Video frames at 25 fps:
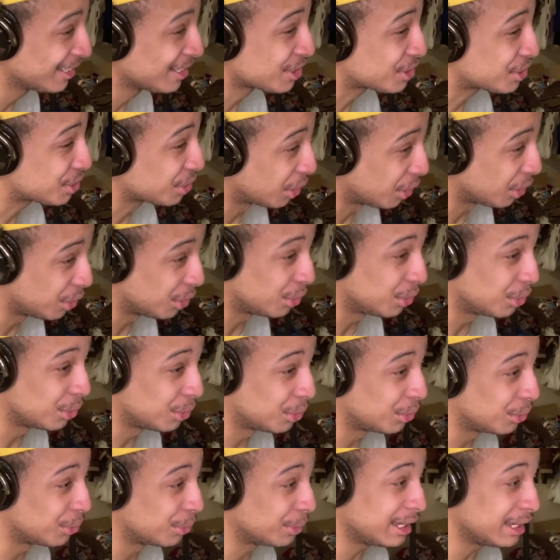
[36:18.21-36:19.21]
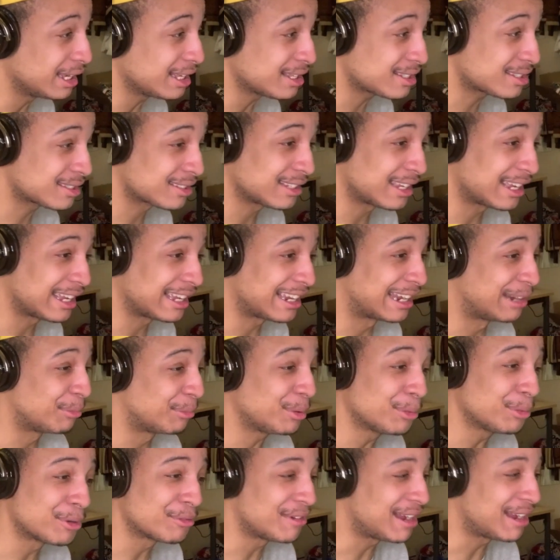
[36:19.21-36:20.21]
So, it's like...
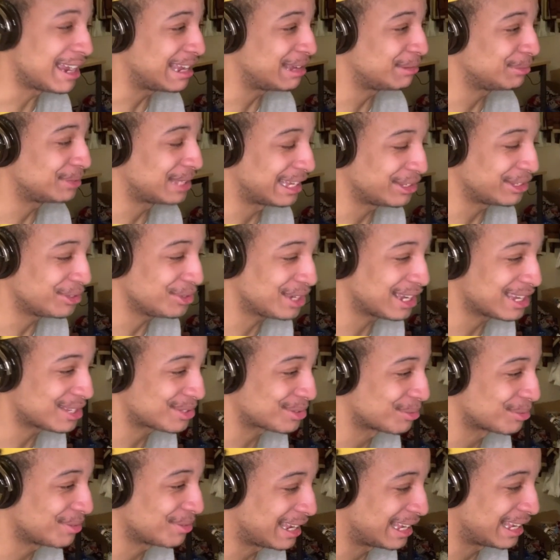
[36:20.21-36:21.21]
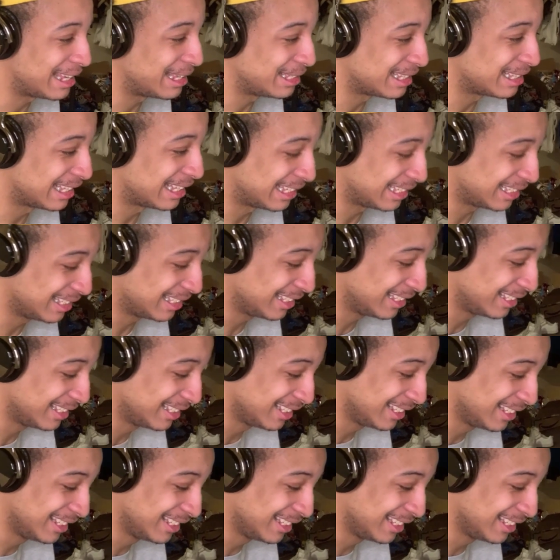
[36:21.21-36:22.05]
And we were right. Like, you guys were right. That